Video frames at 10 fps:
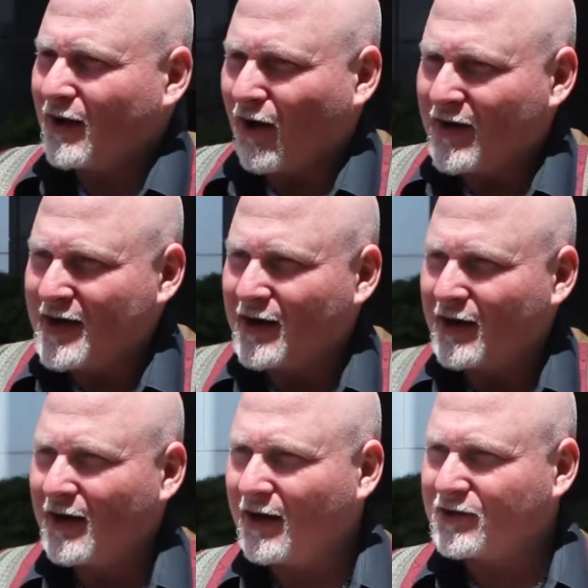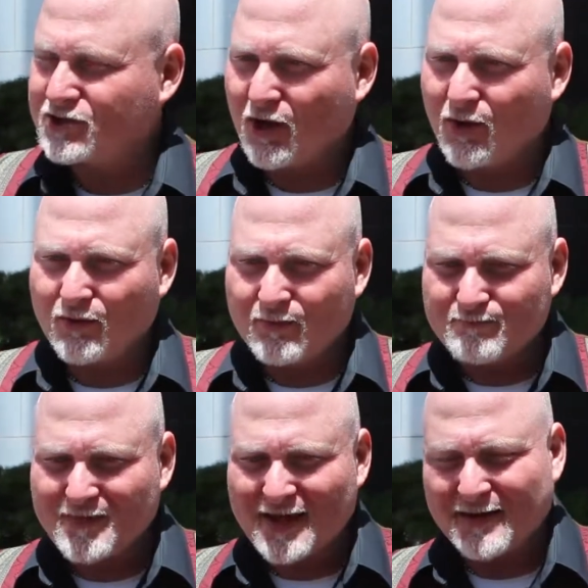are in a show
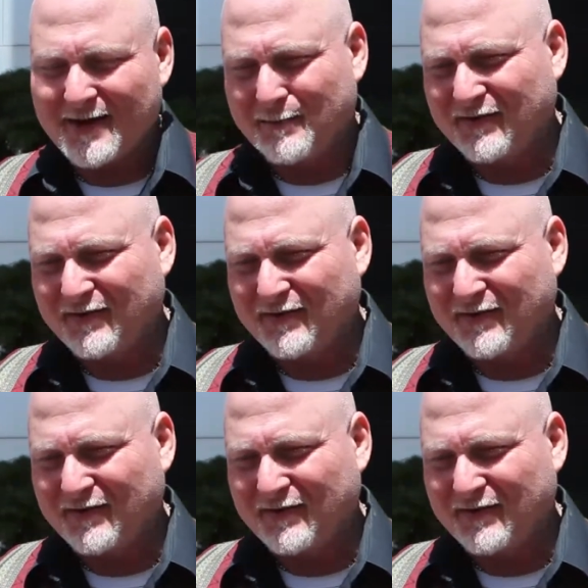in a